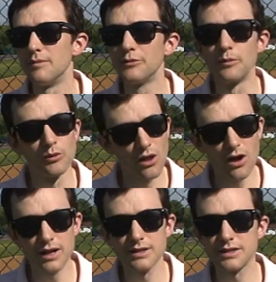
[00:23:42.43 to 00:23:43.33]
The
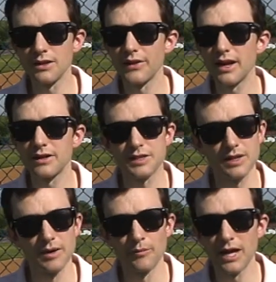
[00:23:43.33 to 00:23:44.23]
blog is still there. It's
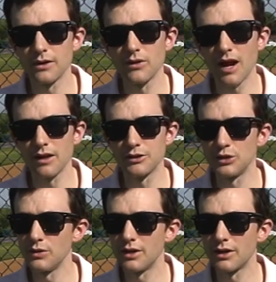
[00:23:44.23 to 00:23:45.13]

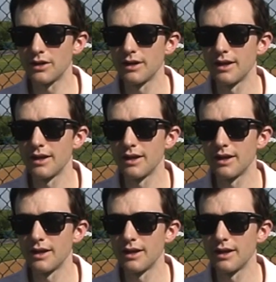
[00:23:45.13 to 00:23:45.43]
MikeO'ConnellJr.com.